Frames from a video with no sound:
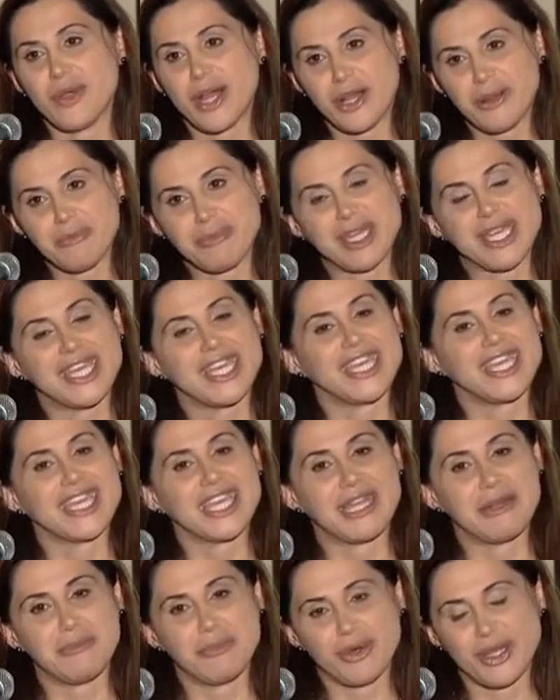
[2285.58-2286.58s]
well
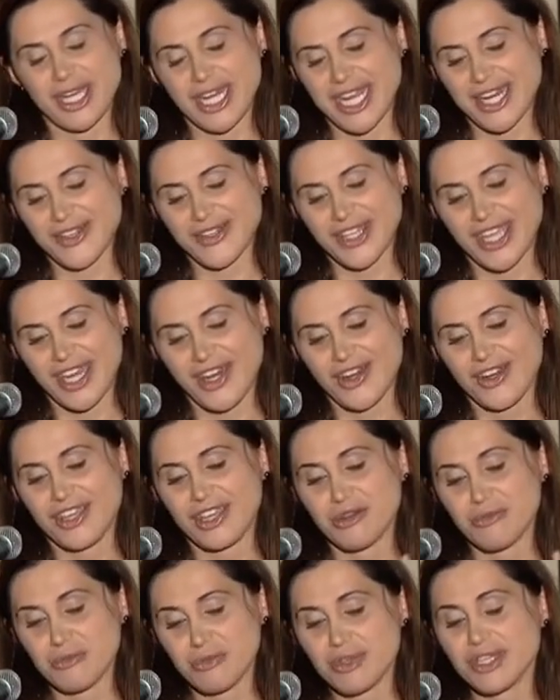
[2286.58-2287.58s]
being and prenatal care
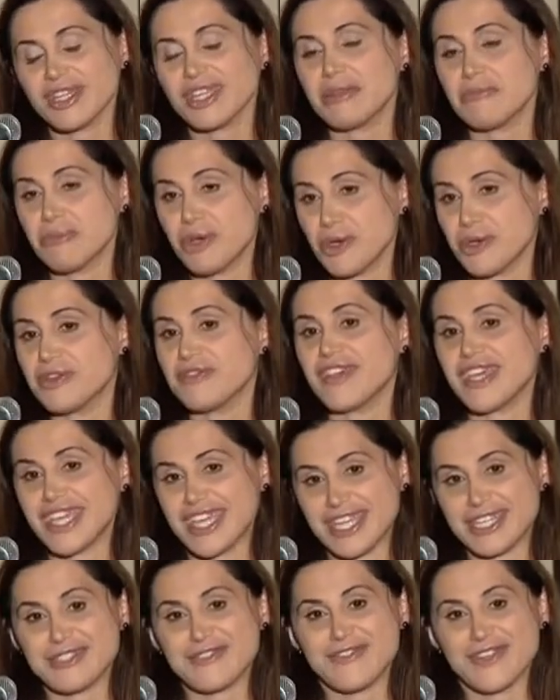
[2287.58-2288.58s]
can really motivate
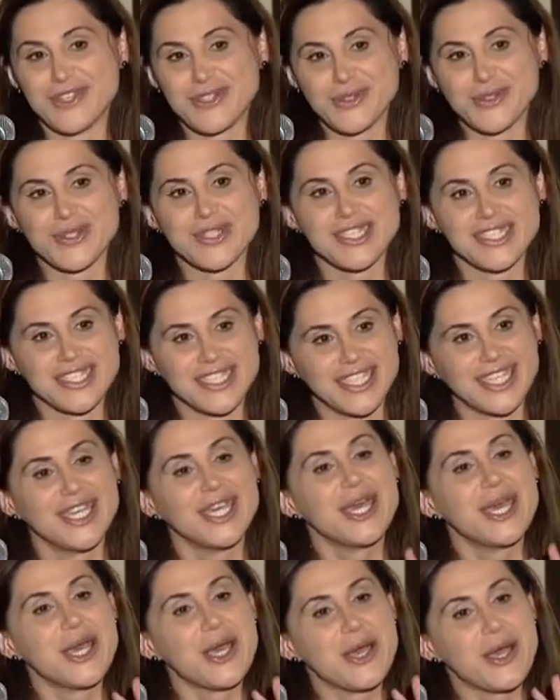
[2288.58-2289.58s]
individuals to
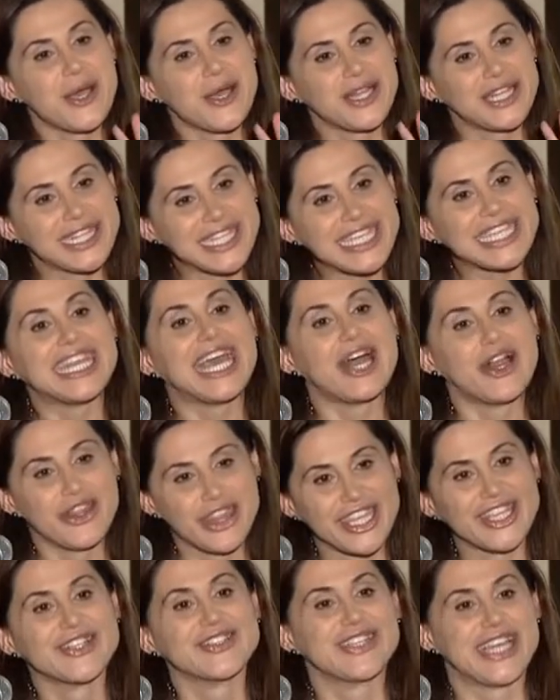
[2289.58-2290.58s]
lead
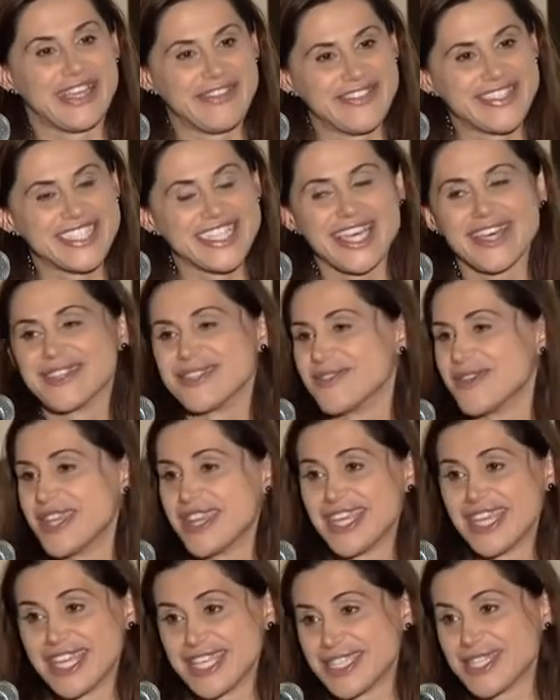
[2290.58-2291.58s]
healthier lifestyles. So I
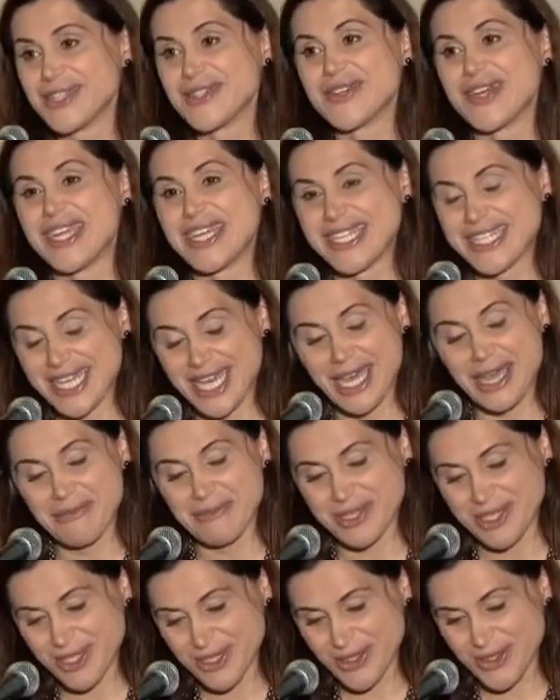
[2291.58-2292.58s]
think it's a great
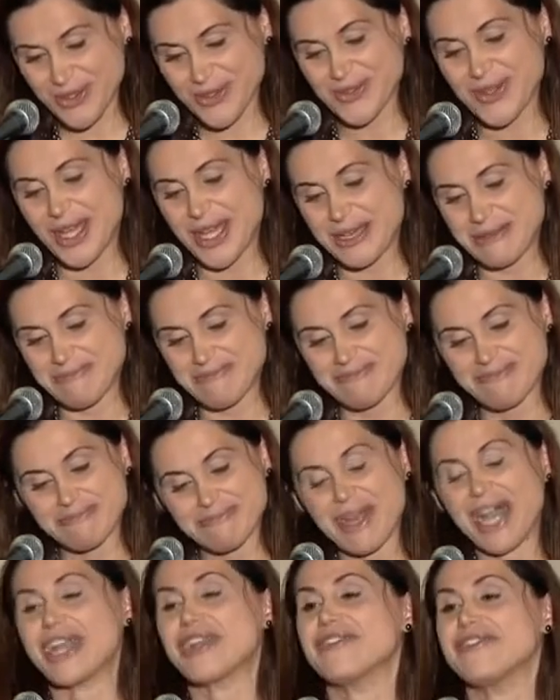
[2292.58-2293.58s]
time to um,
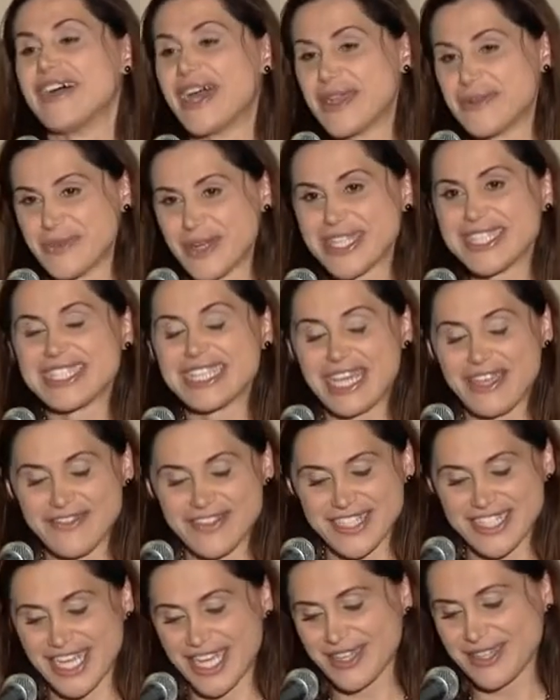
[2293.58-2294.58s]
modify one's
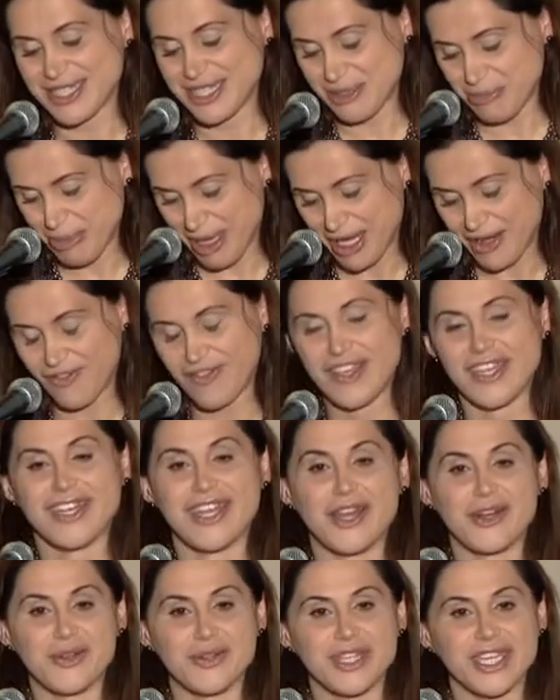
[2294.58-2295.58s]
lifestyles to benefit
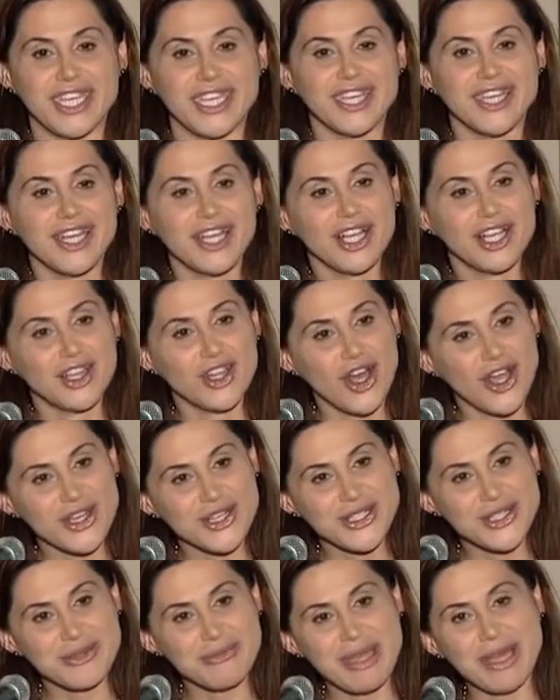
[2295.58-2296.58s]
not only
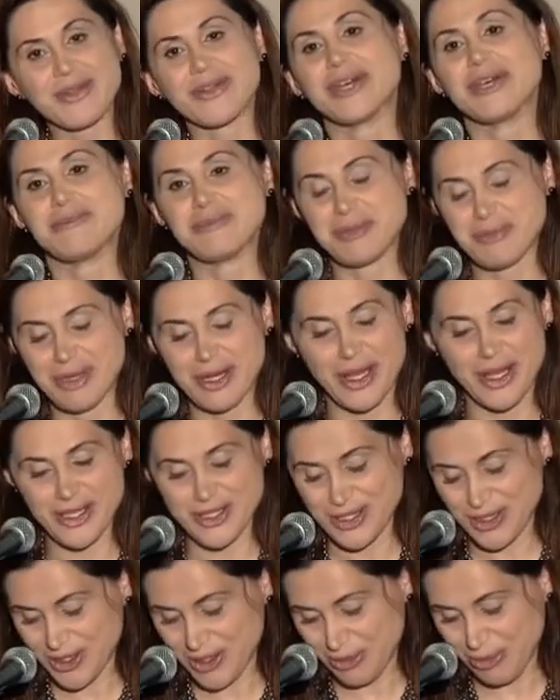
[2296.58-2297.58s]
long term outcomes, but
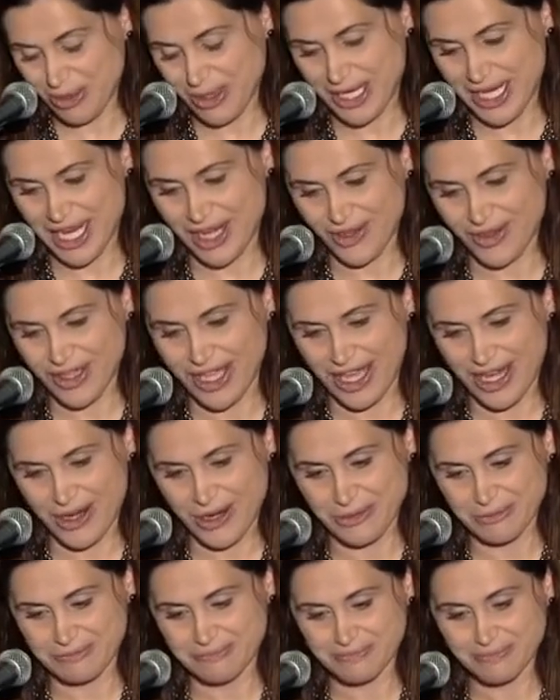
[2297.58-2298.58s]
also your prenatal
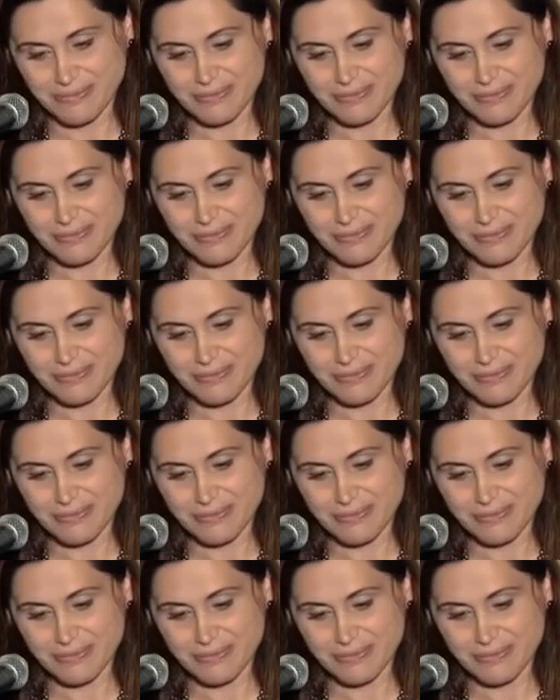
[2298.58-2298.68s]
care.